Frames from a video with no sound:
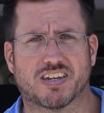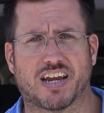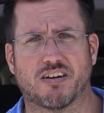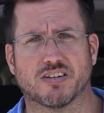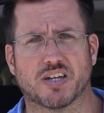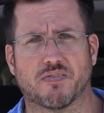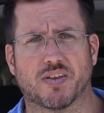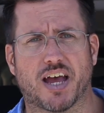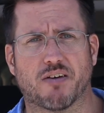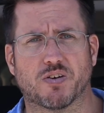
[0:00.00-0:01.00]
carry some of
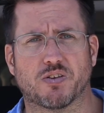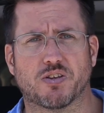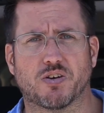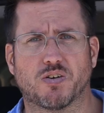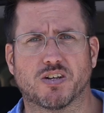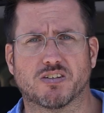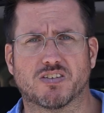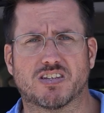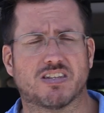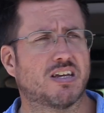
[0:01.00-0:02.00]
that with you and
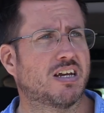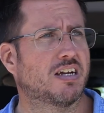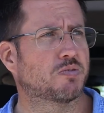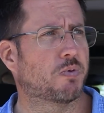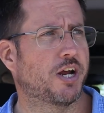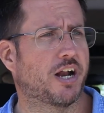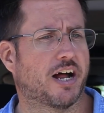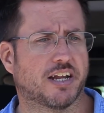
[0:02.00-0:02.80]
spray it on.